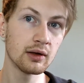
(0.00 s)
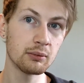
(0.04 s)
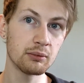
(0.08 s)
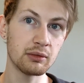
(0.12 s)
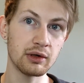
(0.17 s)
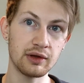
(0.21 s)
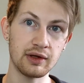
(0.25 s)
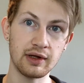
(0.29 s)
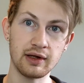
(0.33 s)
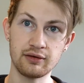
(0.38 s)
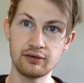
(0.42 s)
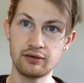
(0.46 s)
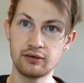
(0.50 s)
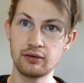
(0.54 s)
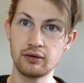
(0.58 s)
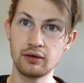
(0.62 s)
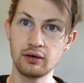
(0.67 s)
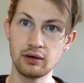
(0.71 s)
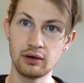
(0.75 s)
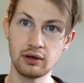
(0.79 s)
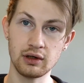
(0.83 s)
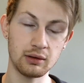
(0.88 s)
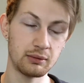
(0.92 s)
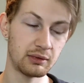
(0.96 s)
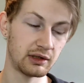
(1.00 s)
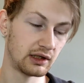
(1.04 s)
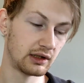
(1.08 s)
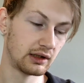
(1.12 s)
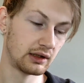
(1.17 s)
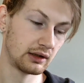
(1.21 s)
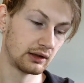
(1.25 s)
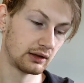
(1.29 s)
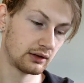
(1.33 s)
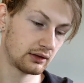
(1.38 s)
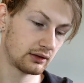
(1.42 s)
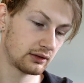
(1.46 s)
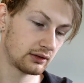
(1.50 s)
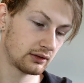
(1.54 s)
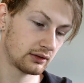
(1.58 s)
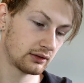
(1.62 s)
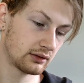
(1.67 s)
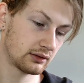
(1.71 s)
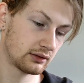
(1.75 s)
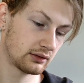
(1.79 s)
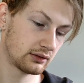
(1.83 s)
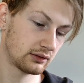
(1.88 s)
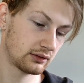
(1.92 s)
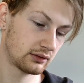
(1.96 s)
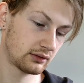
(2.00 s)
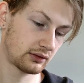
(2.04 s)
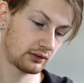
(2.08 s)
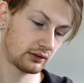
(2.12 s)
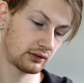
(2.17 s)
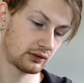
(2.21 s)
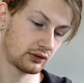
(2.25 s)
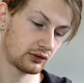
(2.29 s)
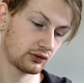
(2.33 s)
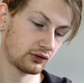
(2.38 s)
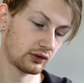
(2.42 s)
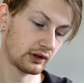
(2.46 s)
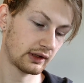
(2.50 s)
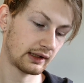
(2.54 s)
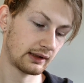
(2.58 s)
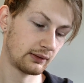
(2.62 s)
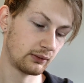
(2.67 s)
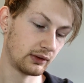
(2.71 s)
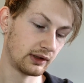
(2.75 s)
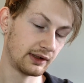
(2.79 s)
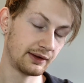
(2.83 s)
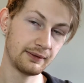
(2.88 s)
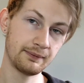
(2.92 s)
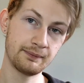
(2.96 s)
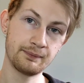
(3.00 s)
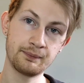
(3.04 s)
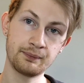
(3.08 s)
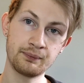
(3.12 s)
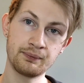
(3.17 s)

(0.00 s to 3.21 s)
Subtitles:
but that's going to be a tricky one.